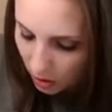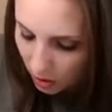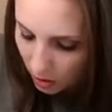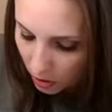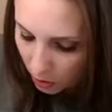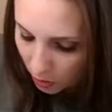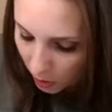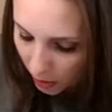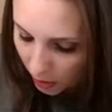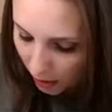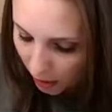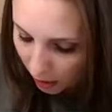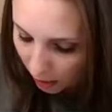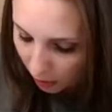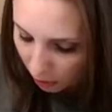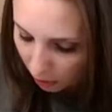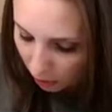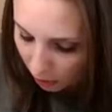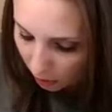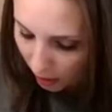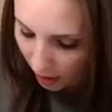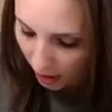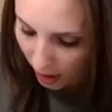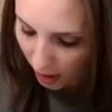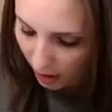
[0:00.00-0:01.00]

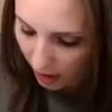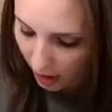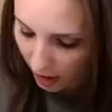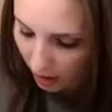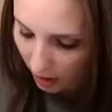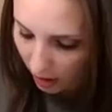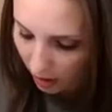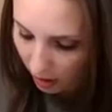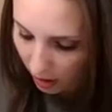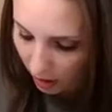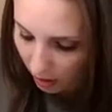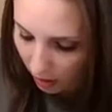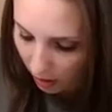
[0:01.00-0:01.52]
23,